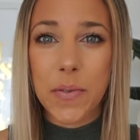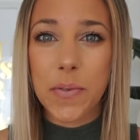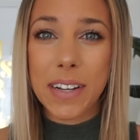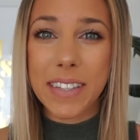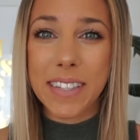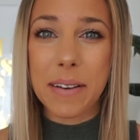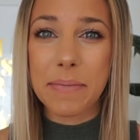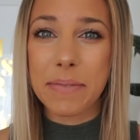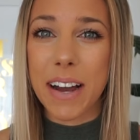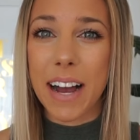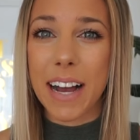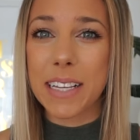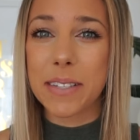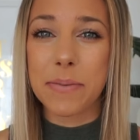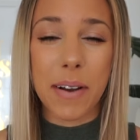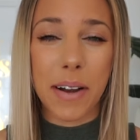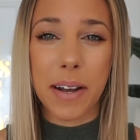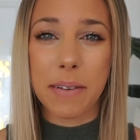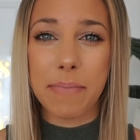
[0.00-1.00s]
What's up guys,
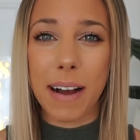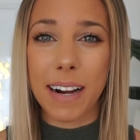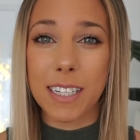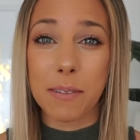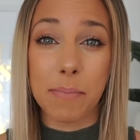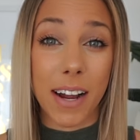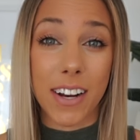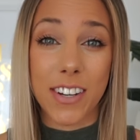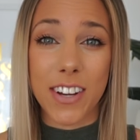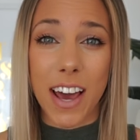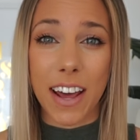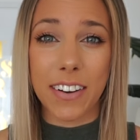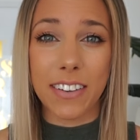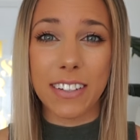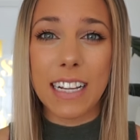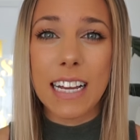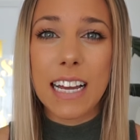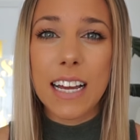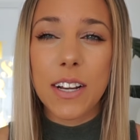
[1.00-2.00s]
welcome back to my
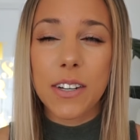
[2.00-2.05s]
channel.